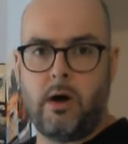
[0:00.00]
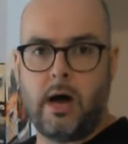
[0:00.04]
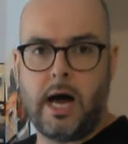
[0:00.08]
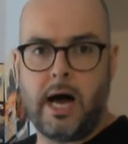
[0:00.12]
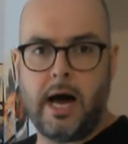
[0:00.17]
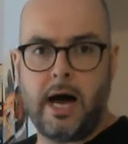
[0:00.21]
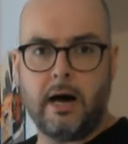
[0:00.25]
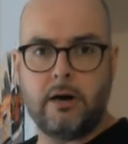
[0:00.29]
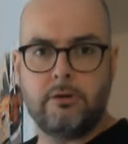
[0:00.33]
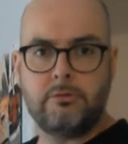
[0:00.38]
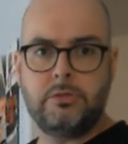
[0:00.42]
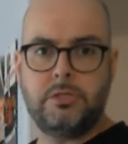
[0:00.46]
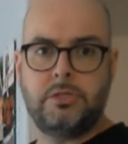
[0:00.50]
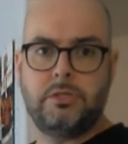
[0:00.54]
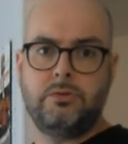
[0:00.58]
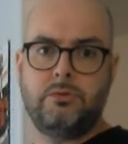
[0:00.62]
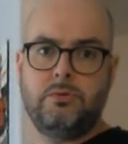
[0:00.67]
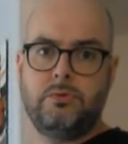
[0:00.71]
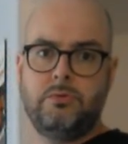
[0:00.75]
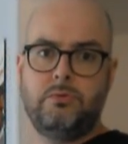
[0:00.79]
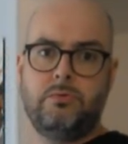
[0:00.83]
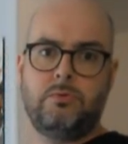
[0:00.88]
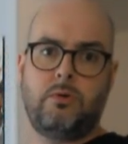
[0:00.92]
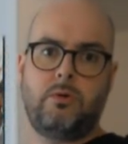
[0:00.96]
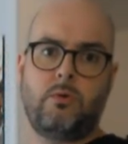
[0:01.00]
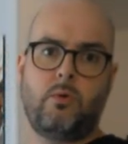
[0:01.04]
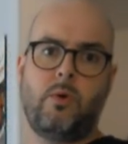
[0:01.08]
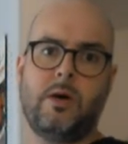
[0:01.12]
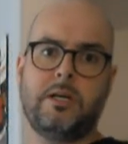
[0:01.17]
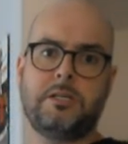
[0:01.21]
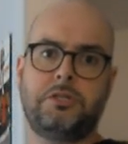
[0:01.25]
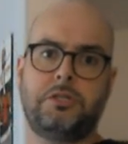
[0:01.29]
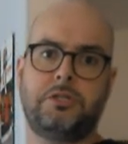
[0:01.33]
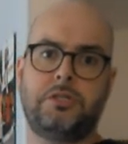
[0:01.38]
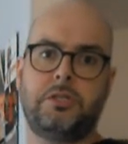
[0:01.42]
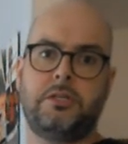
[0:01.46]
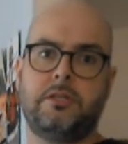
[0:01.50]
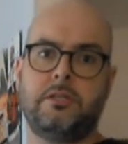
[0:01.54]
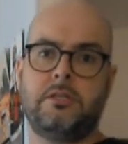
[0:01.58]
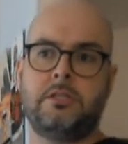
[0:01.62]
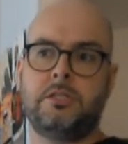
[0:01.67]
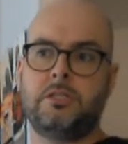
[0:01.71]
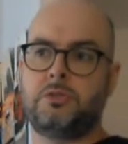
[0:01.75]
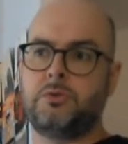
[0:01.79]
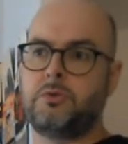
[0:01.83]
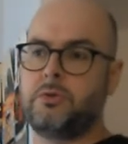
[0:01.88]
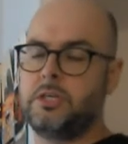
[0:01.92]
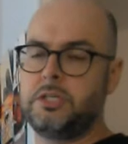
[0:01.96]
how do
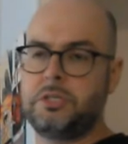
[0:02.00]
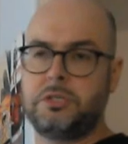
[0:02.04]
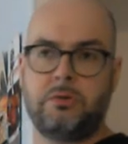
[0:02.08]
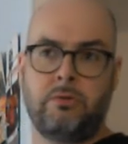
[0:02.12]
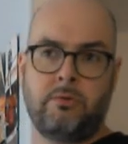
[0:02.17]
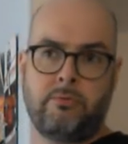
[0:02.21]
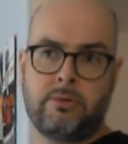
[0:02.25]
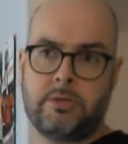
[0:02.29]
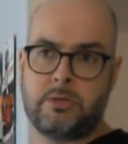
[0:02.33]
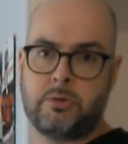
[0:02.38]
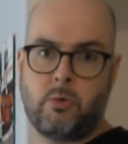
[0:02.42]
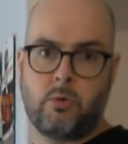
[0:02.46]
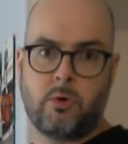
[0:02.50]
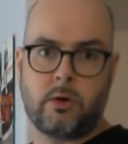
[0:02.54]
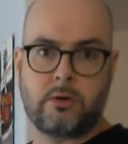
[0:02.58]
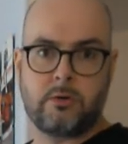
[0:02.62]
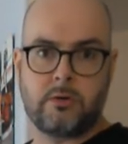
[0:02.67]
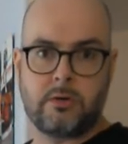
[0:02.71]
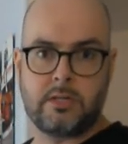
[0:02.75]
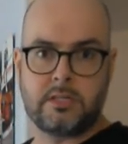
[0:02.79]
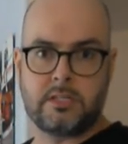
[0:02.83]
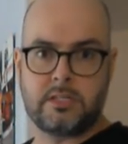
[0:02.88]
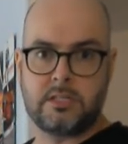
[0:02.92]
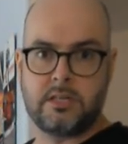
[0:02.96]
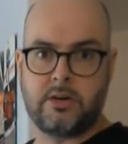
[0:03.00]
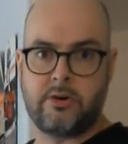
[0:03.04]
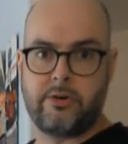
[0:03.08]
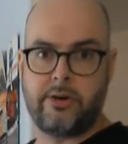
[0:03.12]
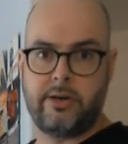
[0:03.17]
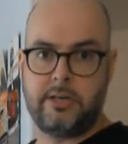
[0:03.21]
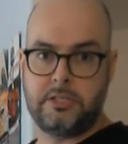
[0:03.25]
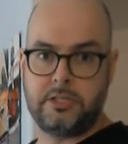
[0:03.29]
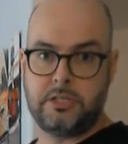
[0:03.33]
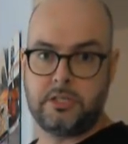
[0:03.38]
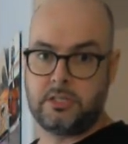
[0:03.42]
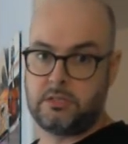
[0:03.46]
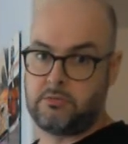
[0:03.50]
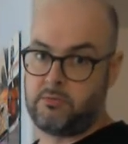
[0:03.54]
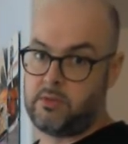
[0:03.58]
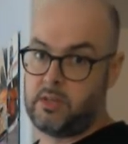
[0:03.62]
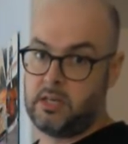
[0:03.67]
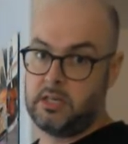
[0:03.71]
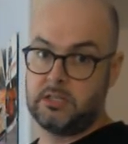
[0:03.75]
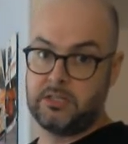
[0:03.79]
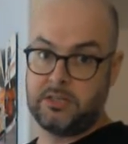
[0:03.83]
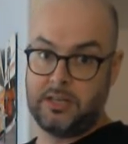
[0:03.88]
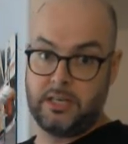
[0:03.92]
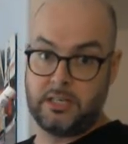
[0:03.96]
questions, traditional rhetorical considerations of
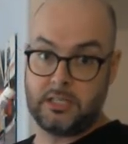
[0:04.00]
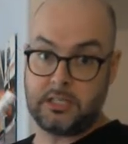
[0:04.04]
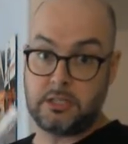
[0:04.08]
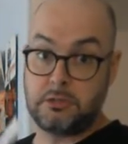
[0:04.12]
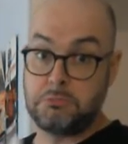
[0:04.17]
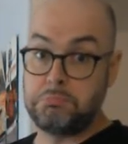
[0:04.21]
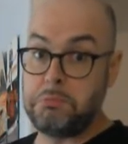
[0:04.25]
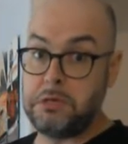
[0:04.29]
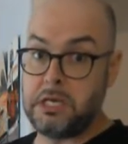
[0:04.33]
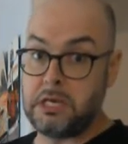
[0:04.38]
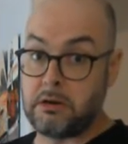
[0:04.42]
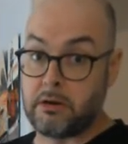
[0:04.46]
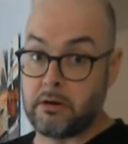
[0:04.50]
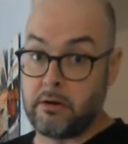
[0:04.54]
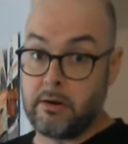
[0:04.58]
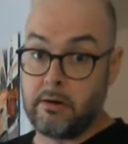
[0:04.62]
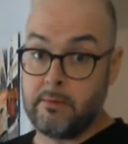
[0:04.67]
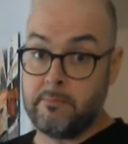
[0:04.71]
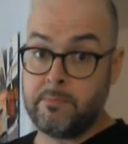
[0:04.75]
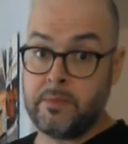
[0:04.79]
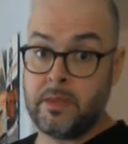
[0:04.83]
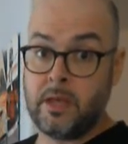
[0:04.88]
things like speaker,